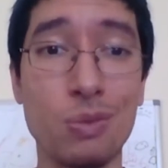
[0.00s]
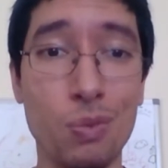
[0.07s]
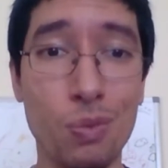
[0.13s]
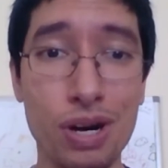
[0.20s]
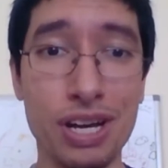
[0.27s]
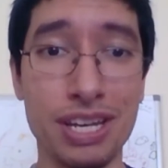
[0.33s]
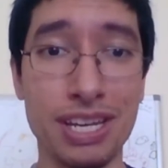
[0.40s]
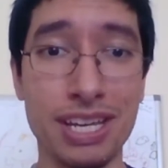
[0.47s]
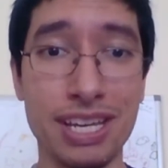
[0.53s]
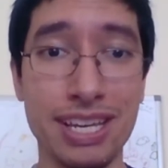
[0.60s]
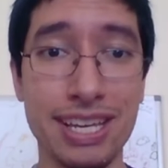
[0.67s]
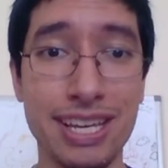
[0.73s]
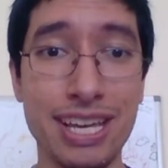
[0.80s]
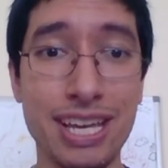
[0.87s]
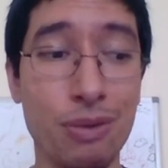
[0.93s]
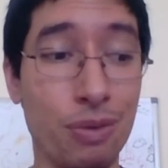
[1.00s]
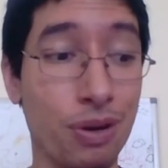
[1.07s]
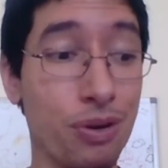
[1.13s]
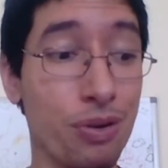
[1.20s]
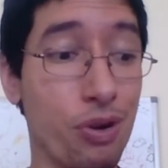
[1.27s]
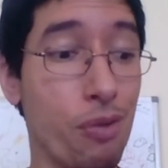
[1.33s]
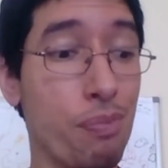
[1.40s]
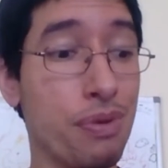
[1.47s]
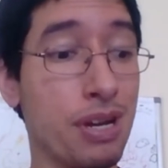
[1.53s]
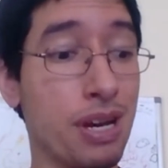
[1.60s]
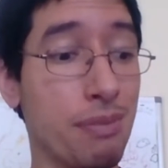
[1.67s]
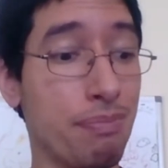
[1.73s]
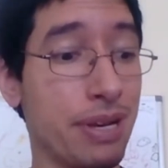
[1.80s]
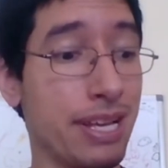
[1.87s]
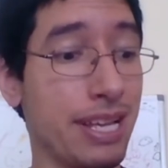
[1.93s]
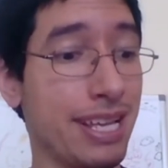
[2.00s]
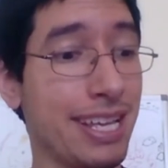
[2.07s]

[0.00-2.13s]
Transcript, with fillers: One, we're going to open up